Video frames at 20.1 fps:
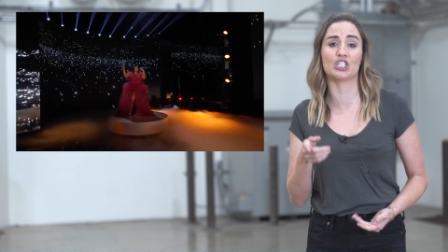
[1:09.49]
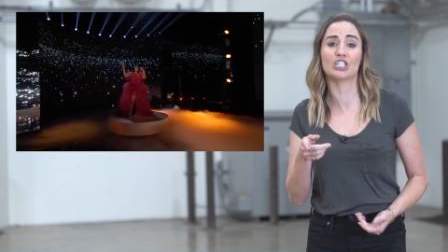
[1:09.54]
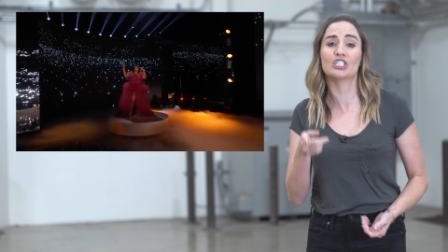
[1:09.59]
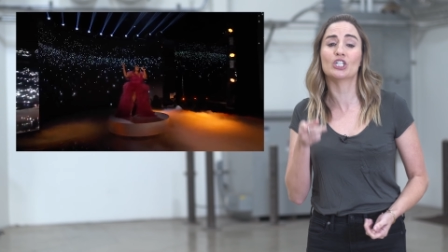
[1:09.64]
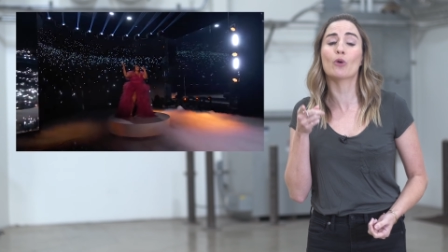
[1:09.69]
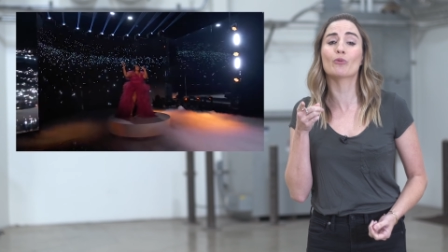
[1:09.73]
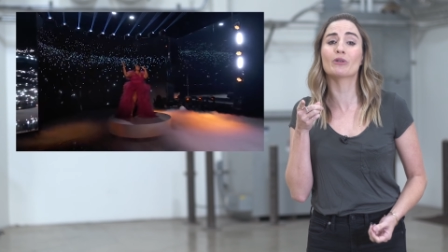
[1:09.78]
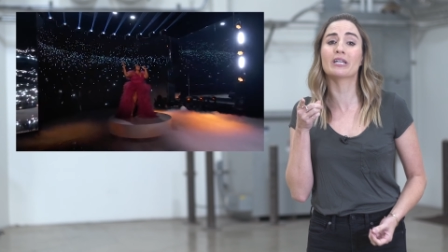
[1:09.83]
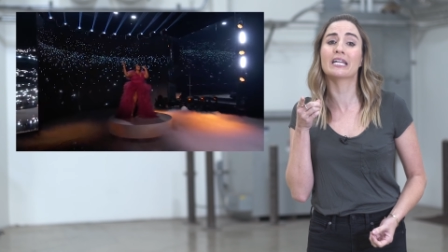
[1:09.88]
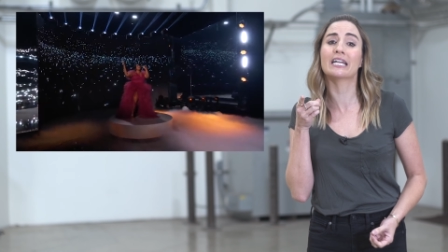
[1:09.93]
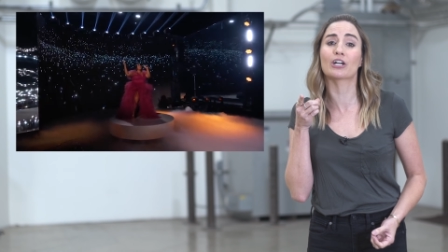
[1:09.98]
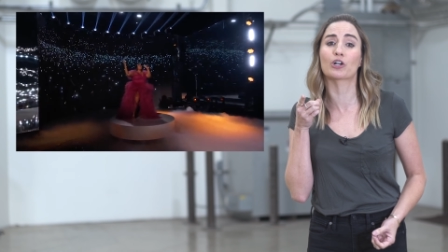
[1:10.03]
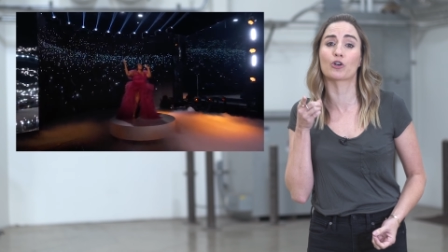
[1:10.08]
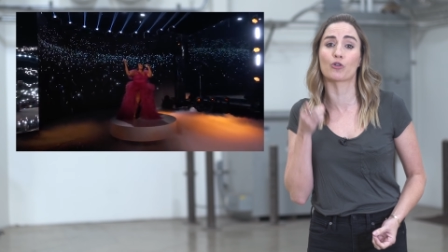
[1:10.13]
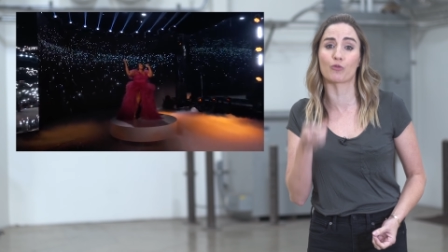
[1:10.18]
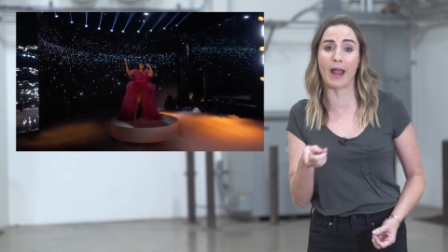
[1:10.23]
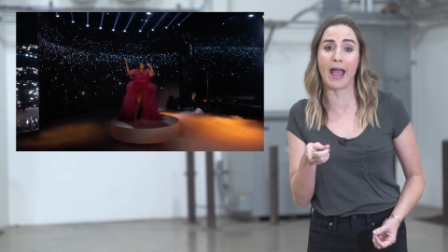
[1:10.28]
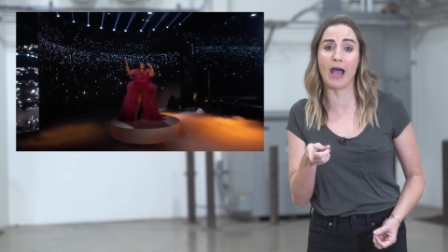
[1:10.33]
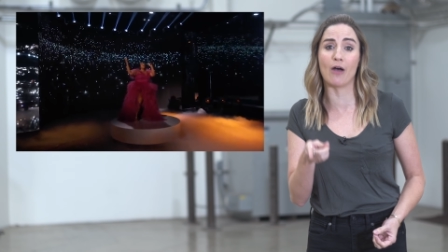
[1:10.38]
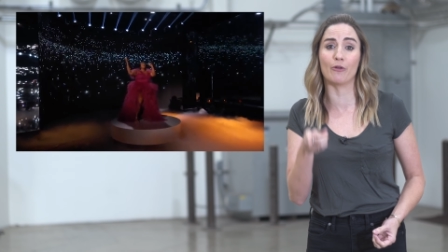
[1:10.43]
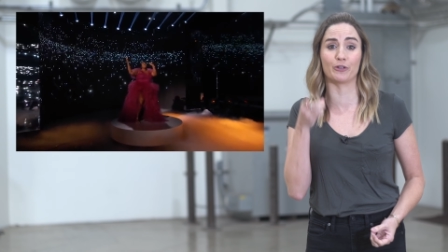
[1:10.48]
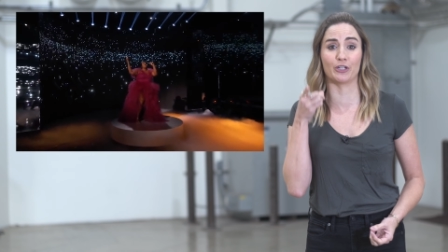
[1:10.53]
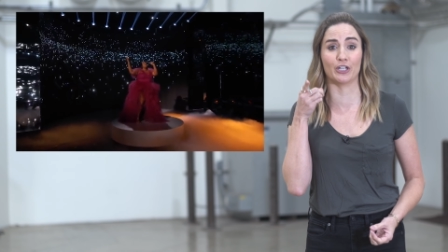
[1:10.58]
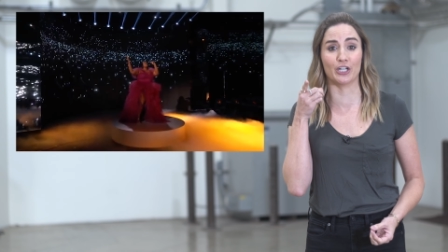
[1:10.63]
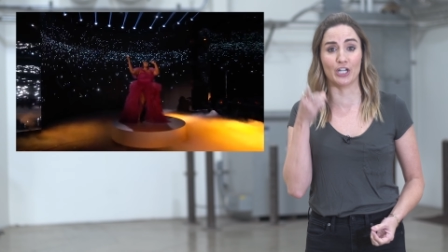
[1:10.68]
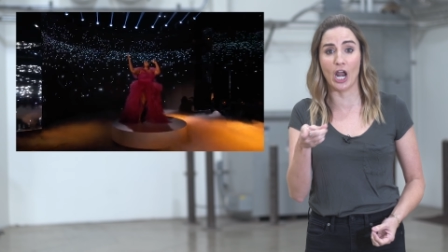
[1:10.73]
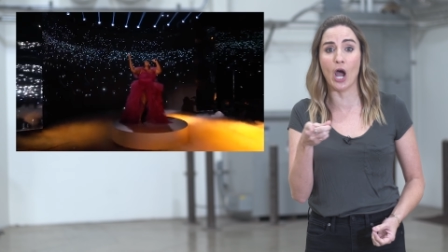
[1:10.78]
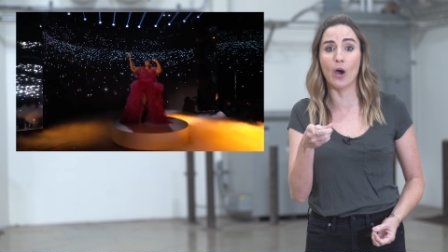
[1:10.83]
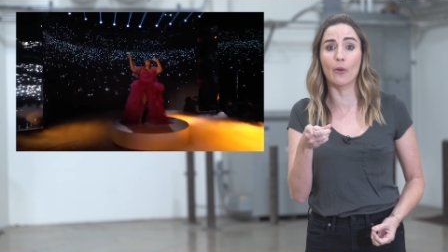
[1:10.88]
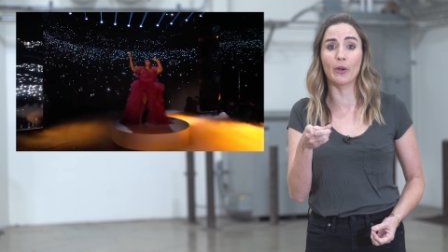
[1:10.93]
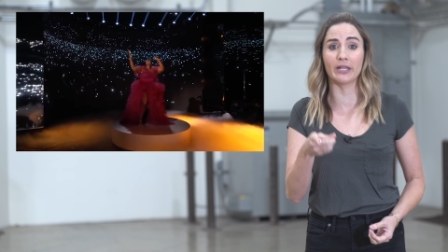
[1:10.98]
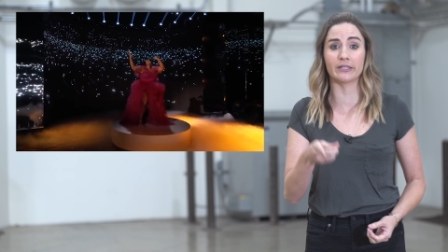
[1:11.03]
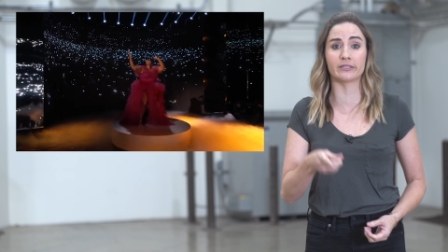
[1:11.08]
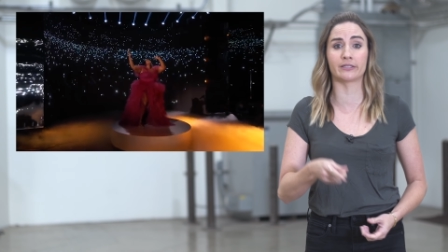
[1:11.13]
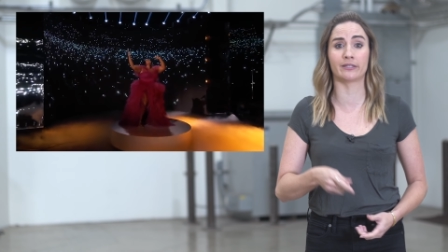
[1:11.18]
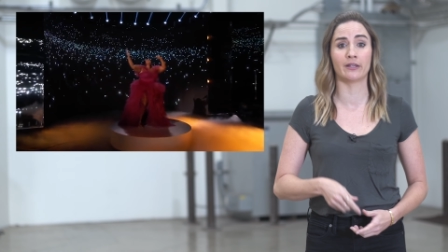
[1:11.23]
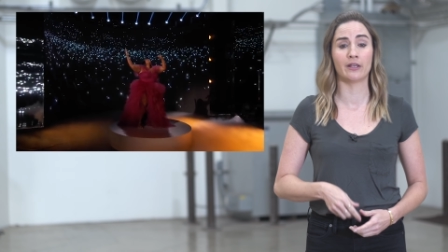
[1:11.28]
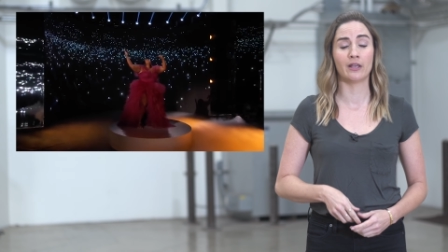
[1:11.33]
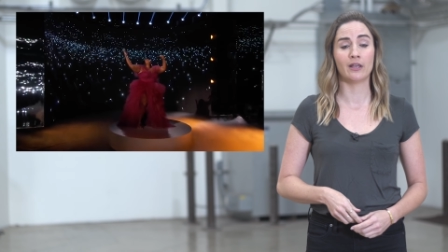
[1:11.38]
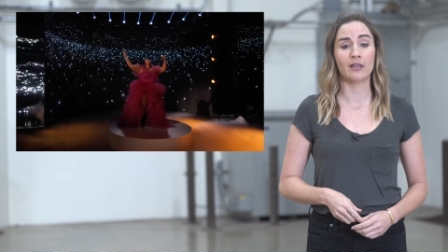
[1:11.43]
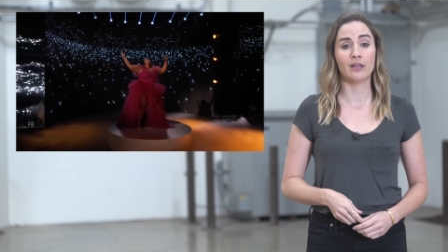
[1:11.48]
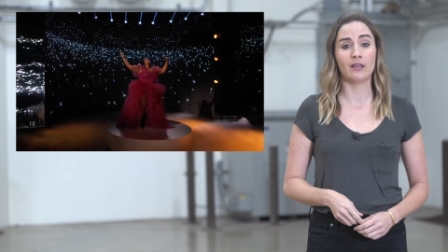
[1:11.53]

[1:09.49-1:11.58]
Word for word: she don't need a crown to know it.